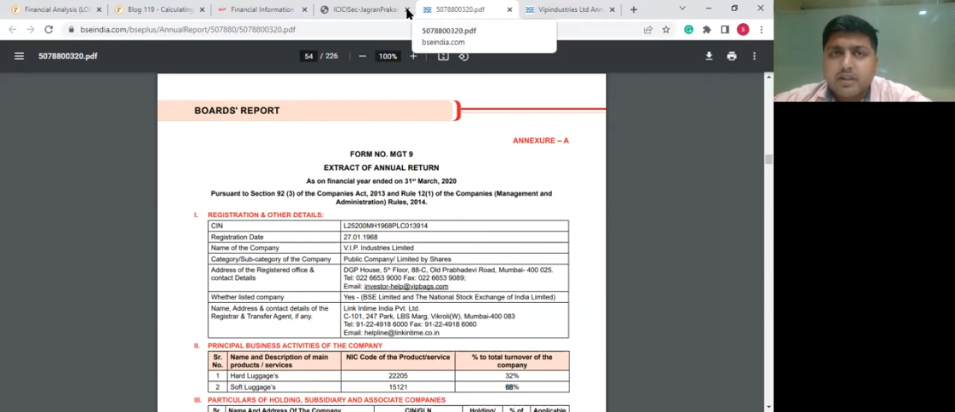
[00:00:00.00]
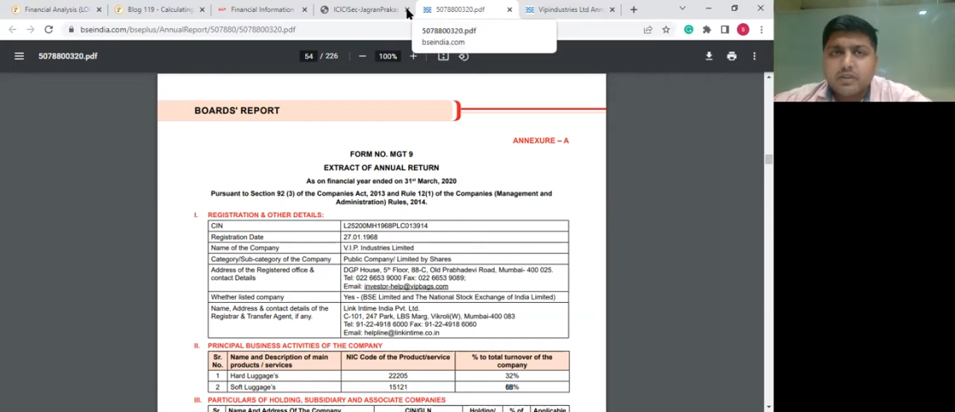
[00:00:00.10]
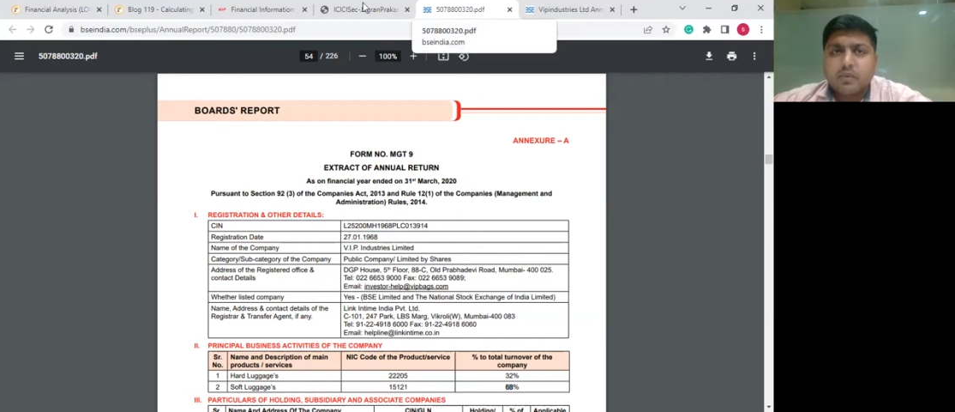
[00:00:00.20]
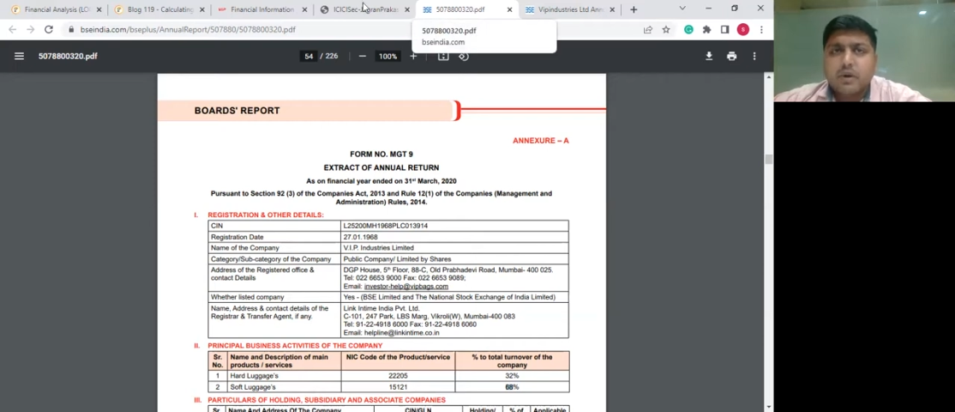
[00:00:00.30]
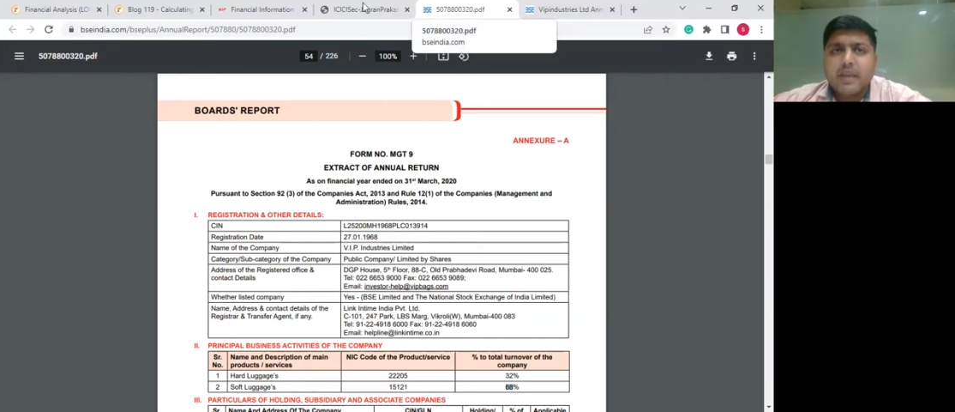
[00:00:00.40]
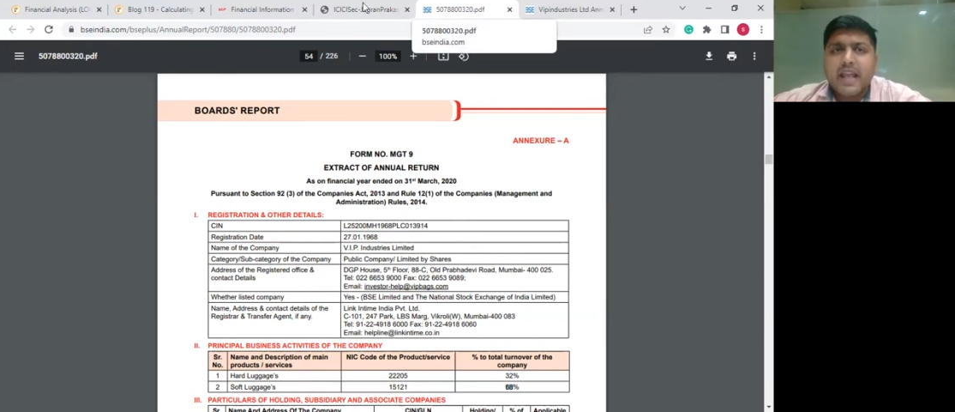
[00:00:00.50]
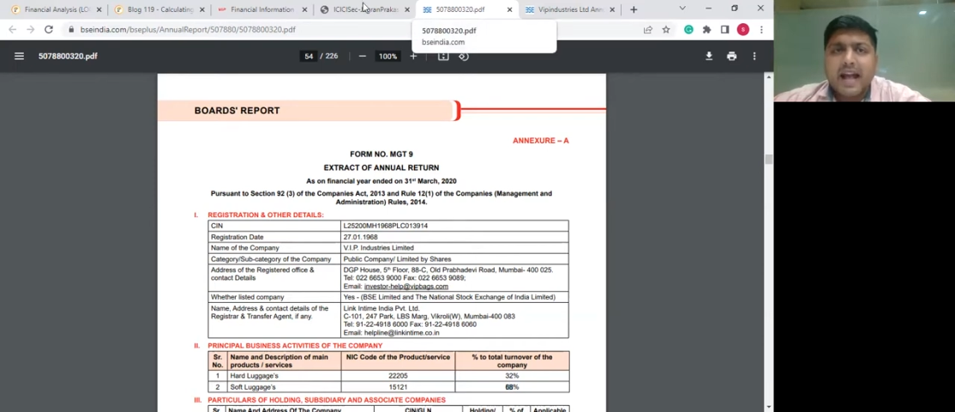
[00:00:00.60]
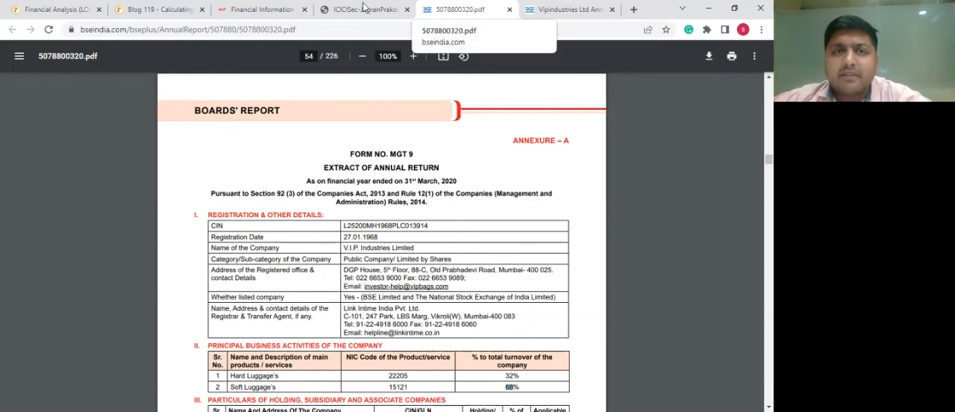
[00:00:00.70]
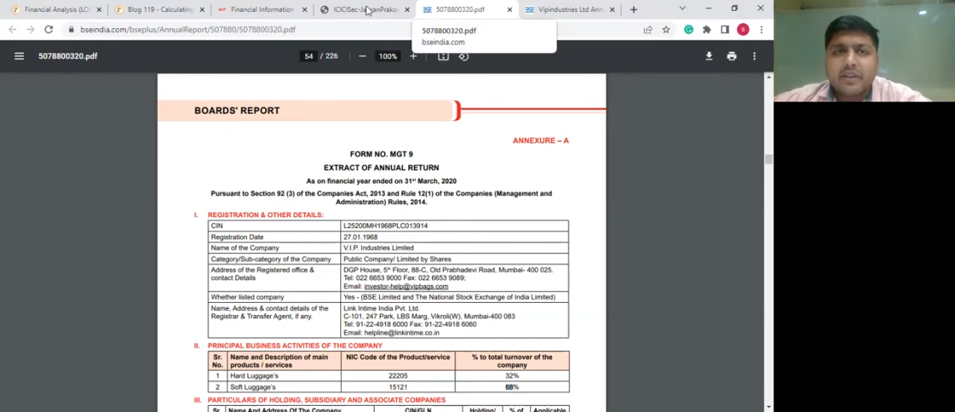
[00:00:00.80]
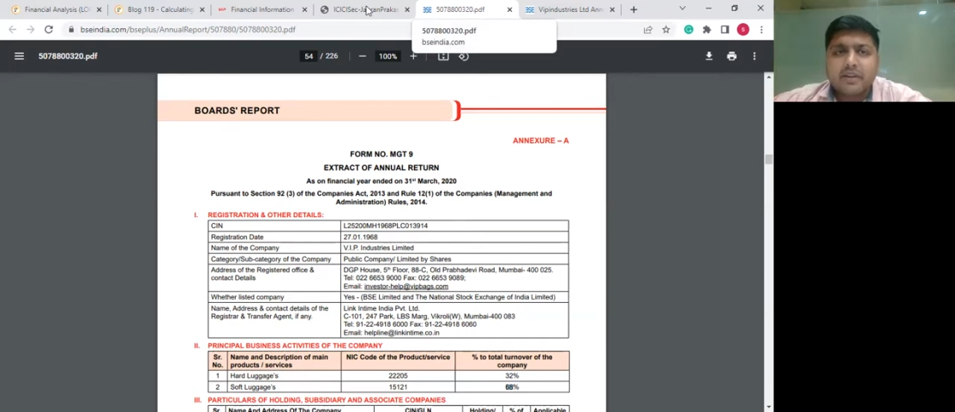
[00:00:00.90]
So what we
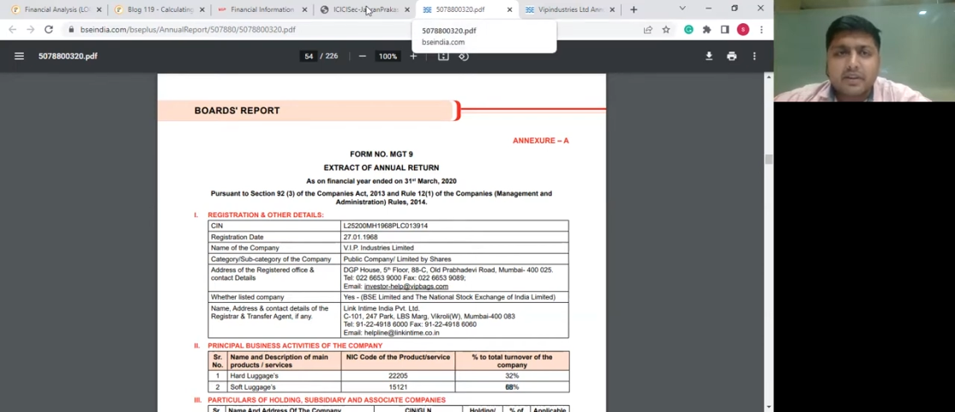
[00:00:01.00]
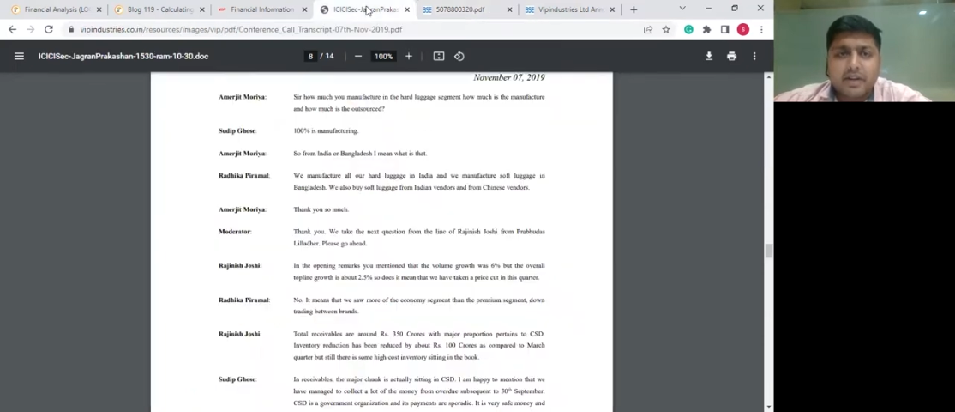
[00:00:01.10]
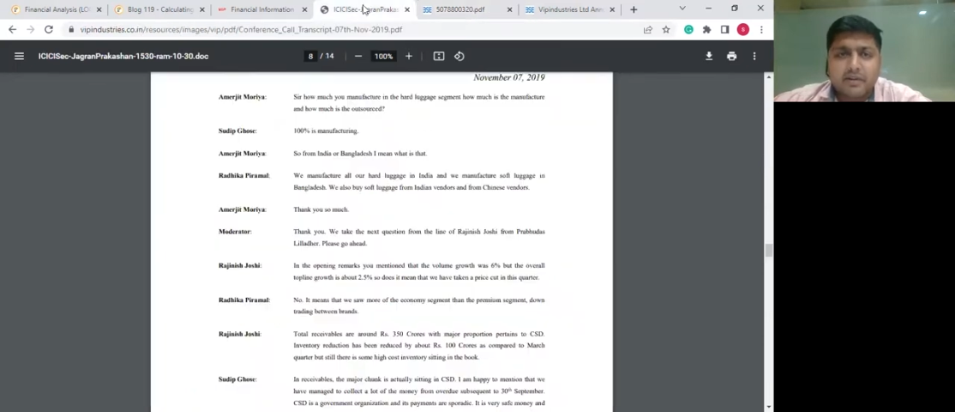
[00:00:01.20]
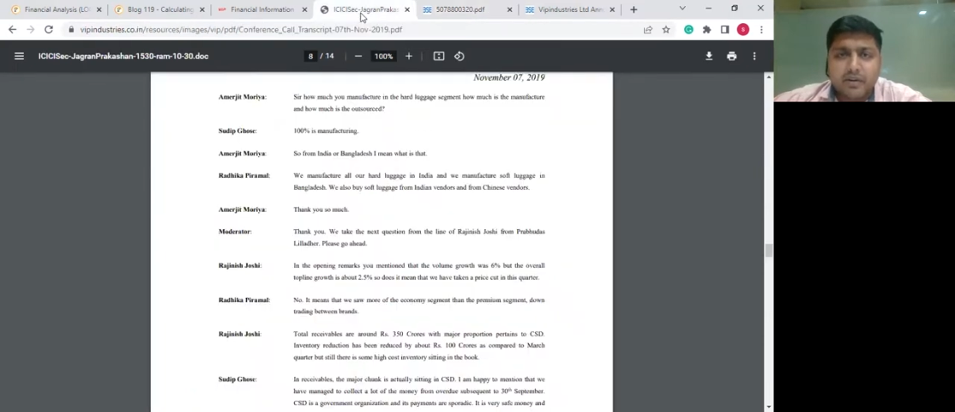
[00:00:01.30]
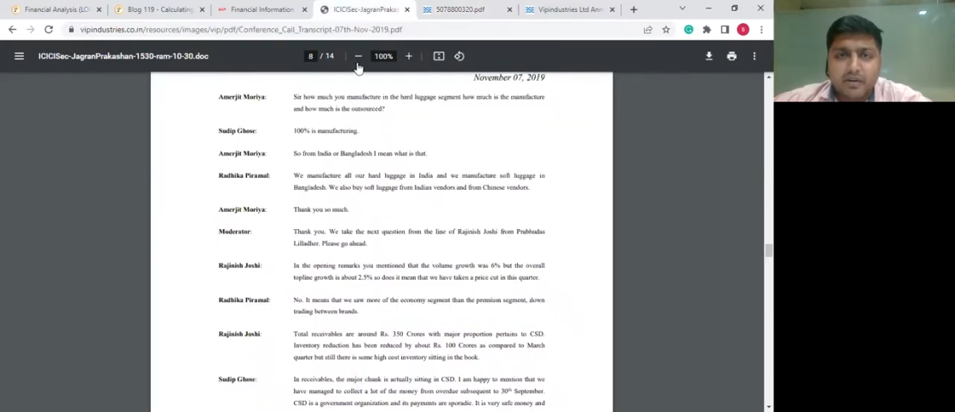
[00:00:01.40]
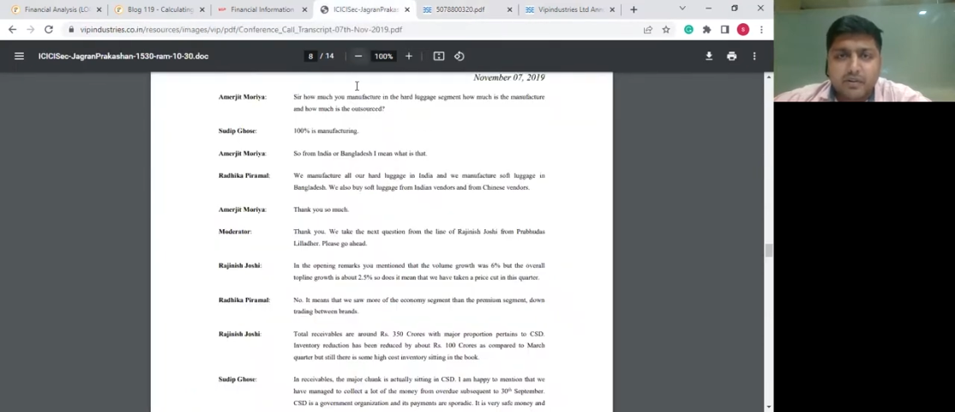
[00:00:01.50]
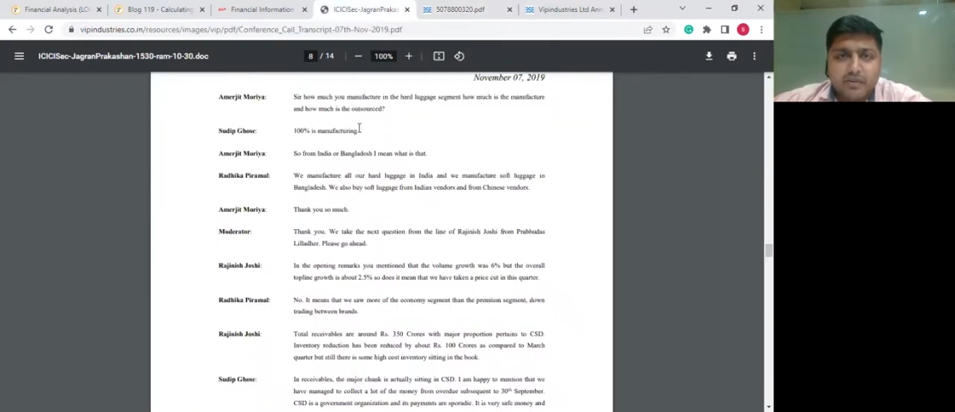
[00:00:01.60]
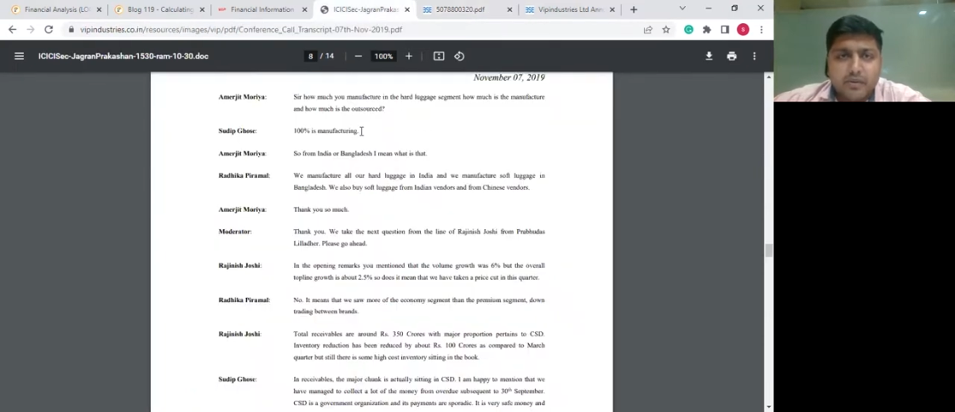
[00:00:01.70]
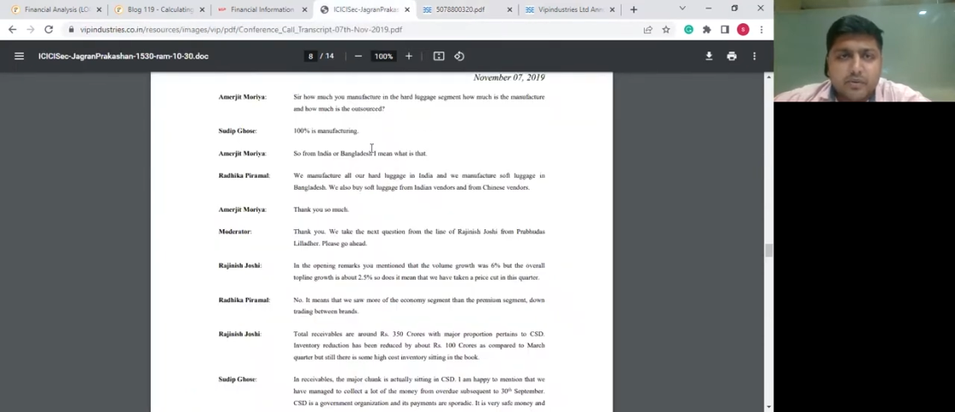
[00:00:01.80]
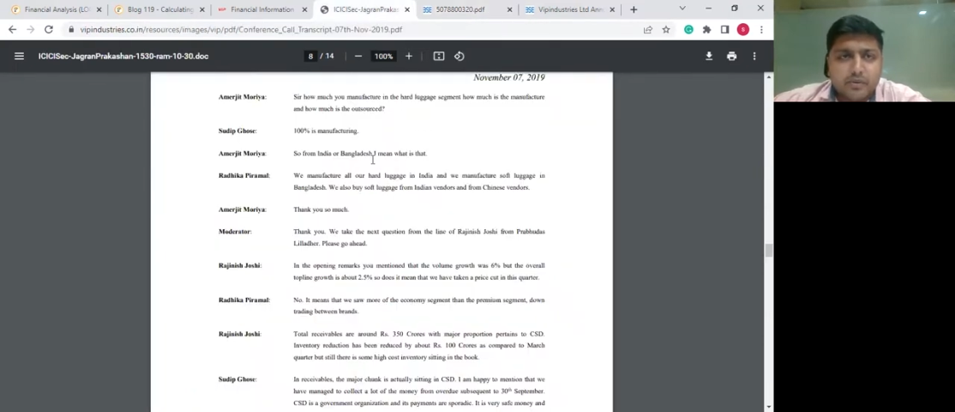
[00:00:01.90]
have here in front of
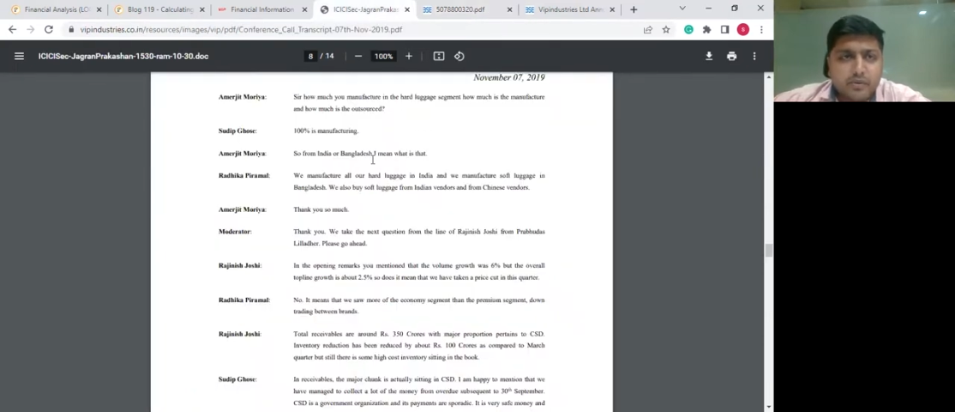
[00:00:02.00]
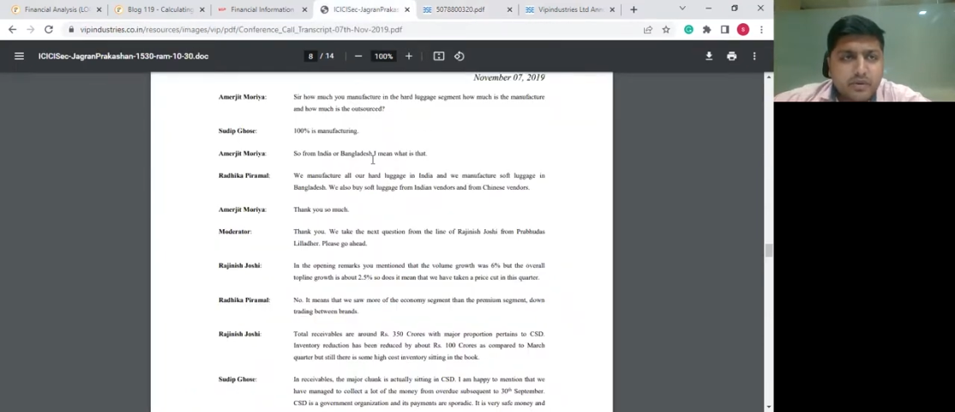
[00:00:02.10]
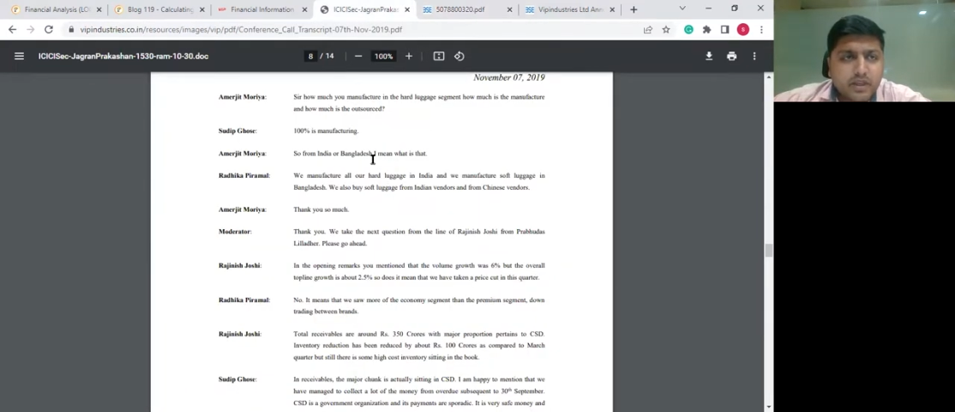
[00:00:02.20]
you